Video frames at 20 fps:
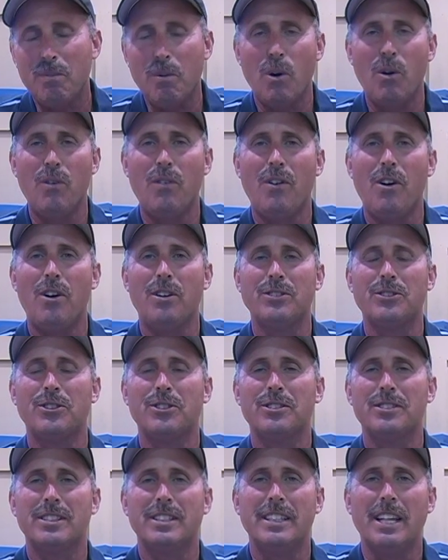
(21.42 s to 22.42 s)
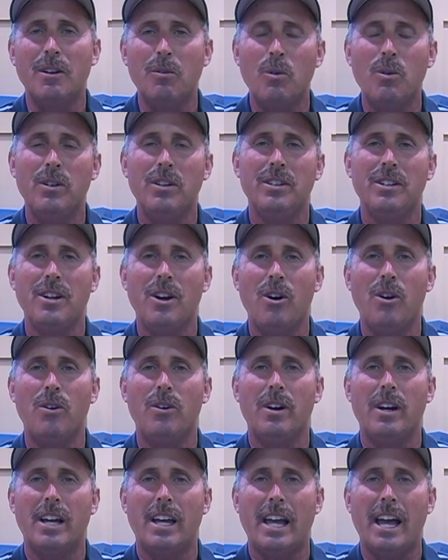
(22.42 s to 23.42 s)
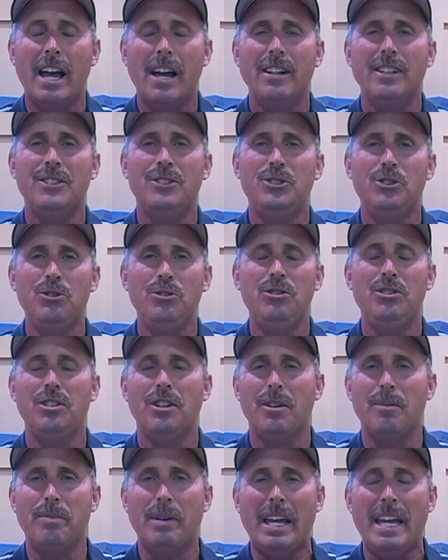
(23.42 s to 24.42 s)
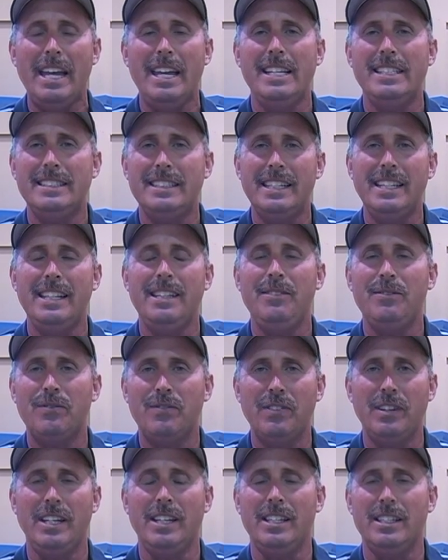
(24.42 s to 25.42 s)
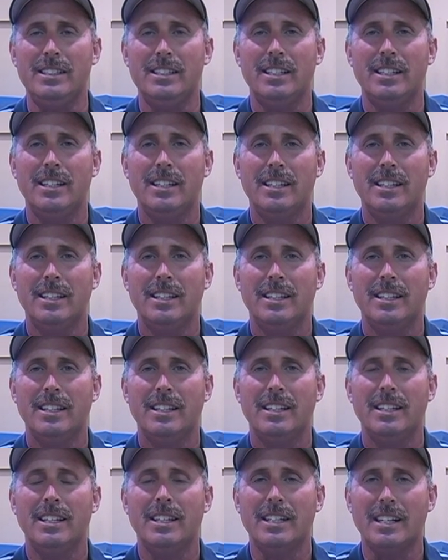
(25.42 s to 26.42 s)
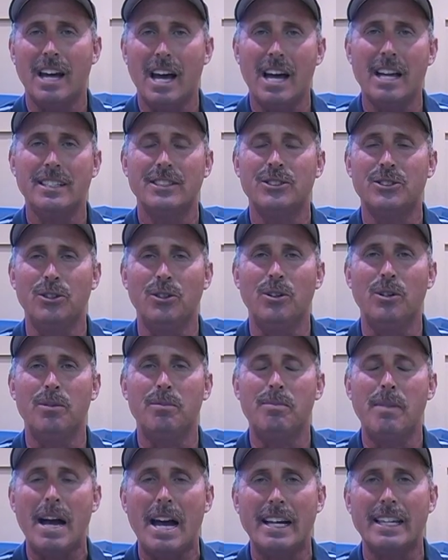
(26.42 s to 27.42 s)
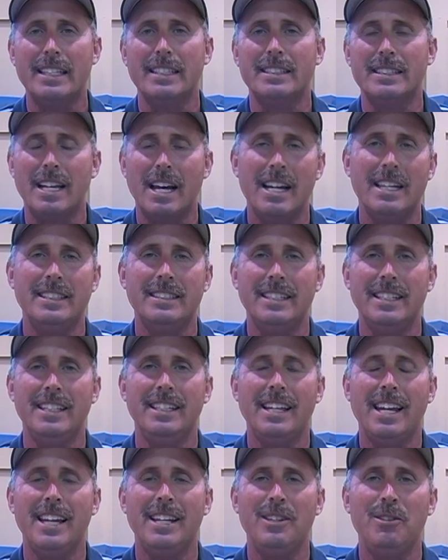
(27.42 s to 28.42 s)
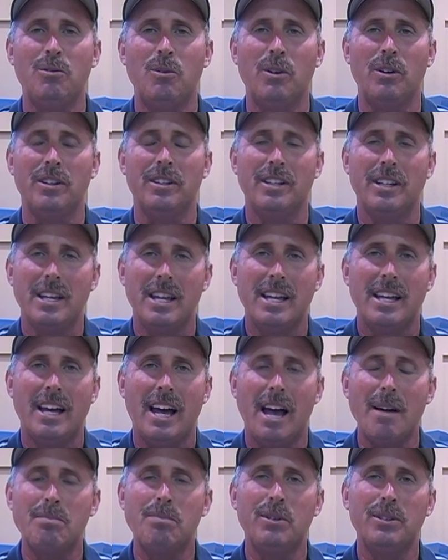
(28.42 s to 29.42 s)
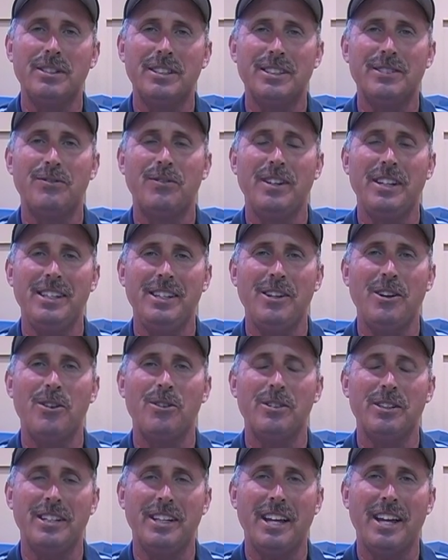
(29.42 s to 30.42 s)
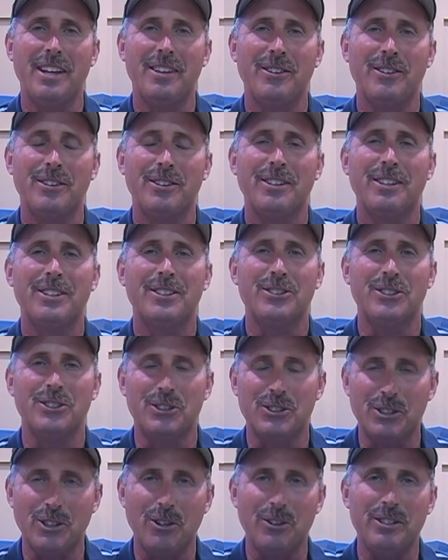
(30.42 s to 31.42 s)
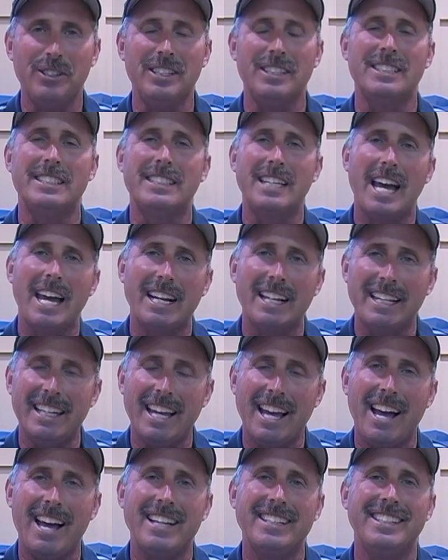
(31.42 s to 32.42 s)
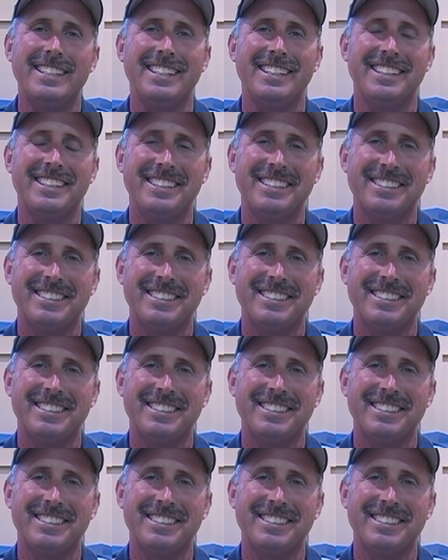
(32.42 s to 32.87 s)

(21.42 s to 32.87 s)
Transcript: pole vaulters, they want to know, how did you jump 18 feet in high school back in 1981? I put this video together to show you exactly how I did it.